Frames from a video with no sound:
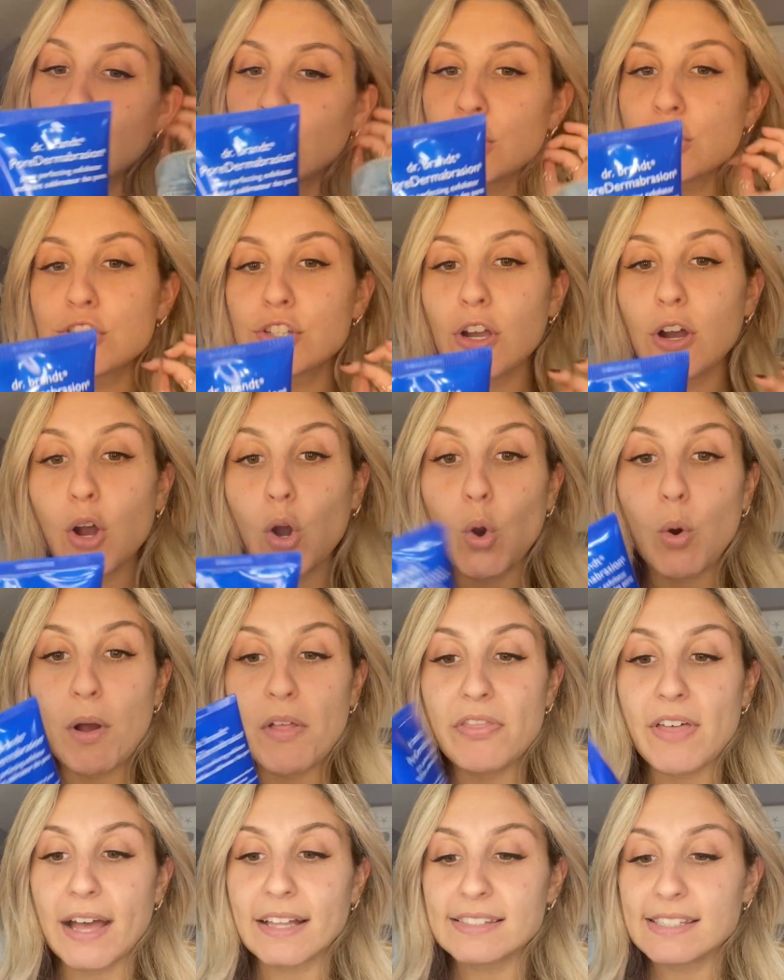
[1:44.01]
So
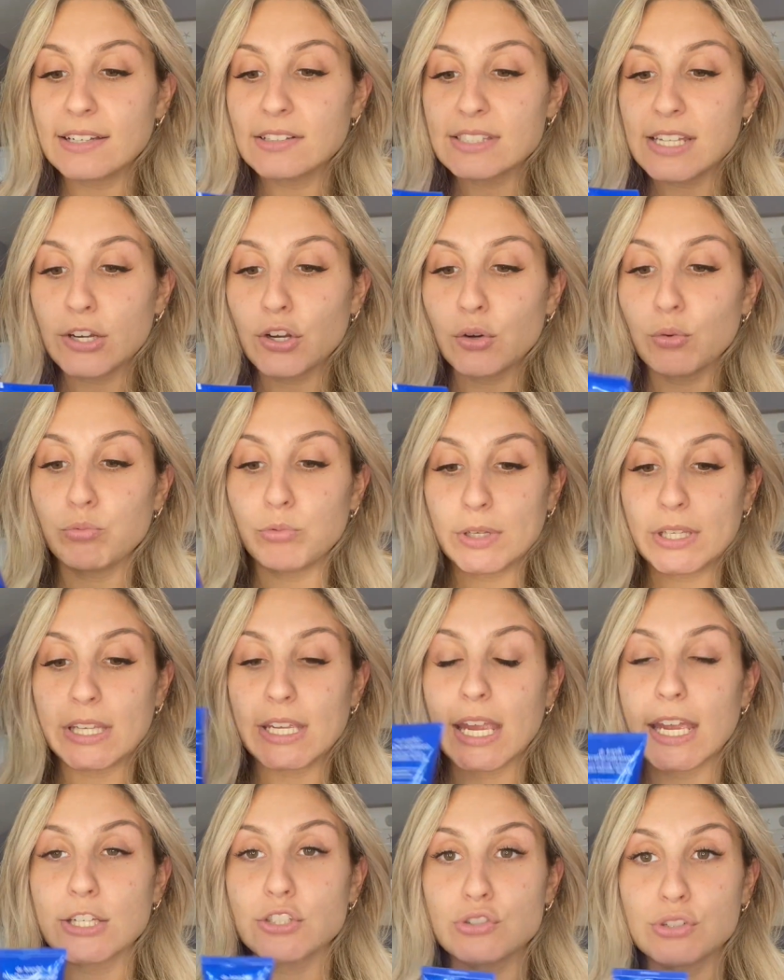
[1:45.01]
that sounds like a really
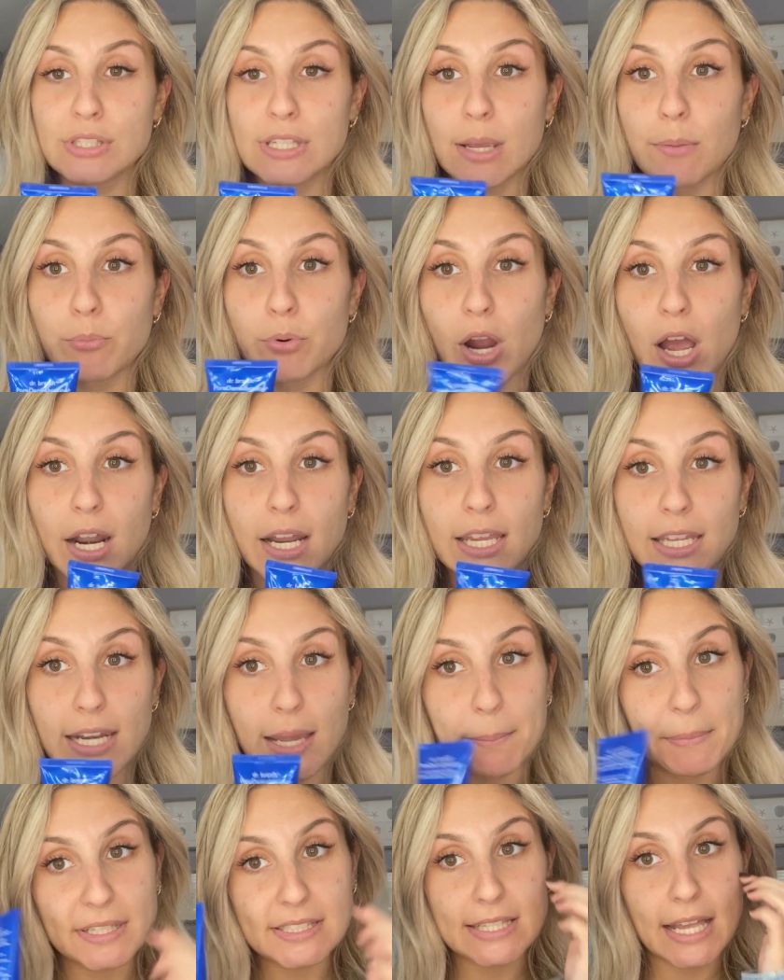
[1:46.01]
interesting product and
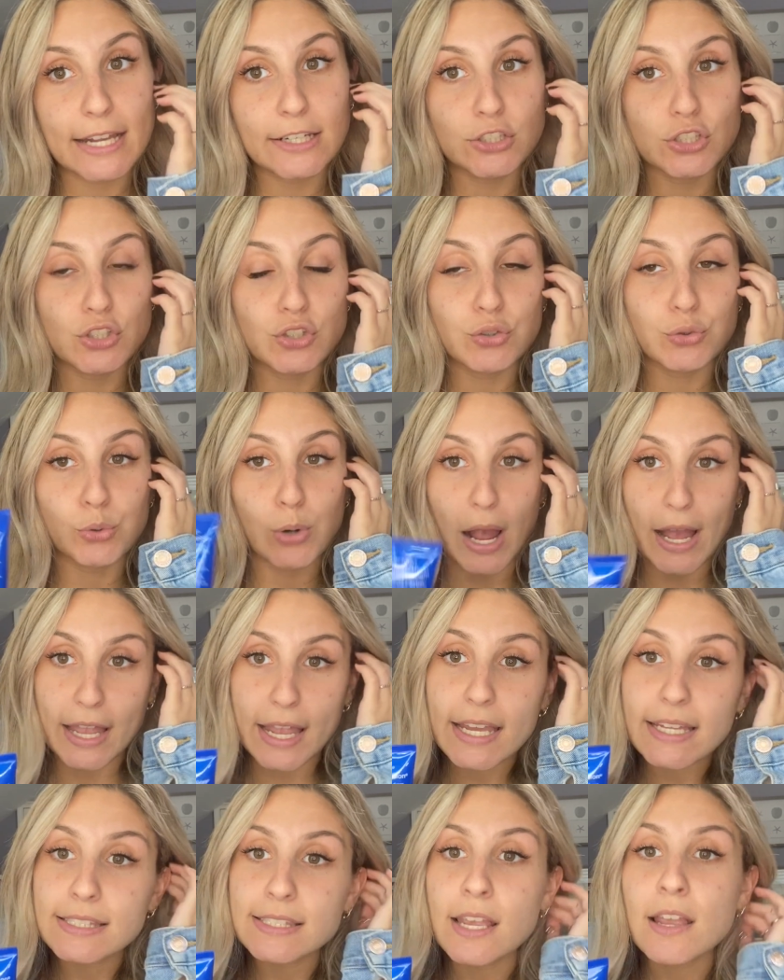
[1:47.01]
I'm excited to try
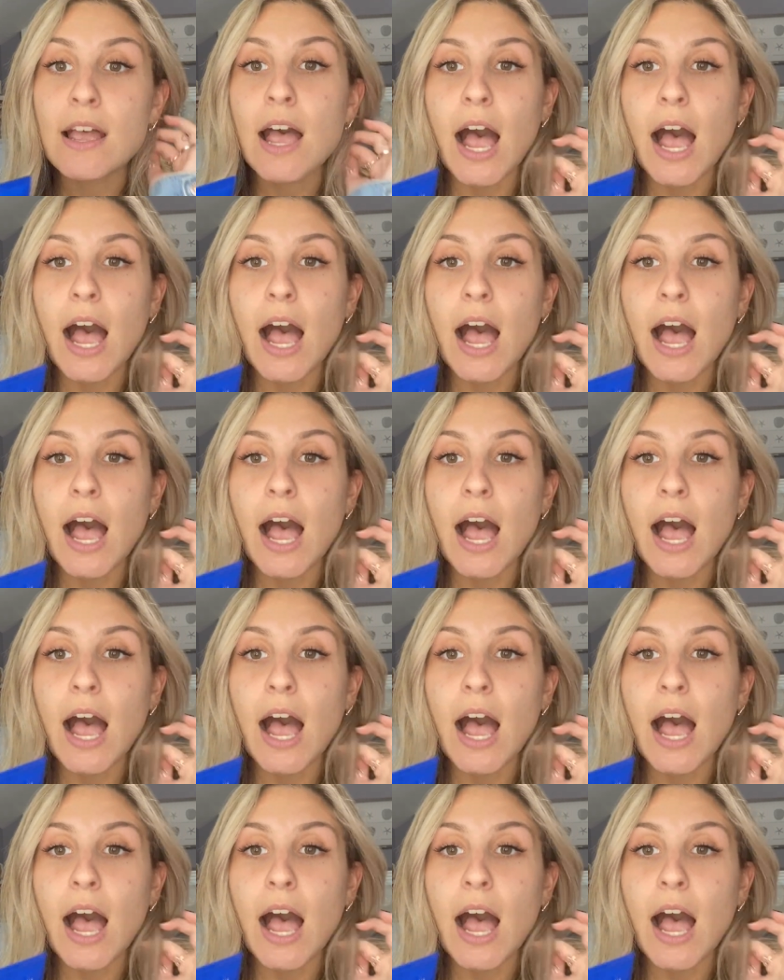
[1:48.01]
it.